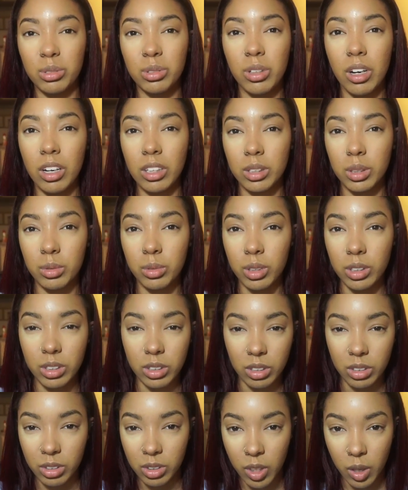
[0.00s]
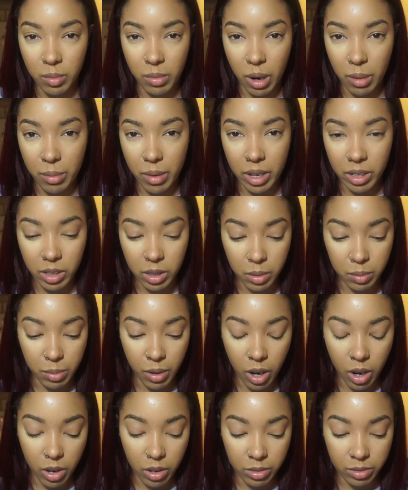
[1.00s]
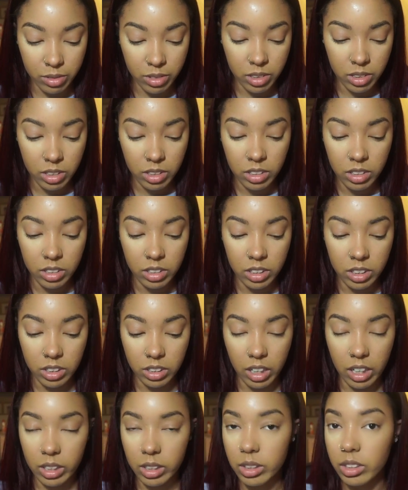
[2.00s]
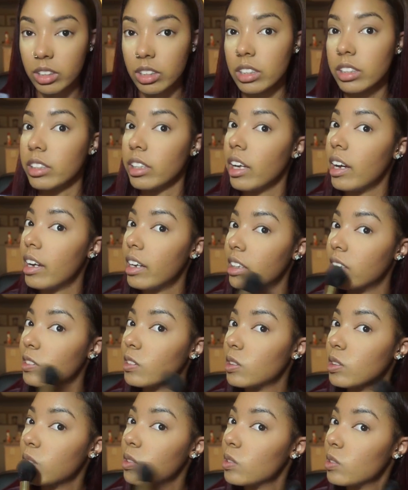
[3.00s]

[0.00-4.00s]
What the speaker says: dark to where it's going to throw my makeup off. So I'll do this last.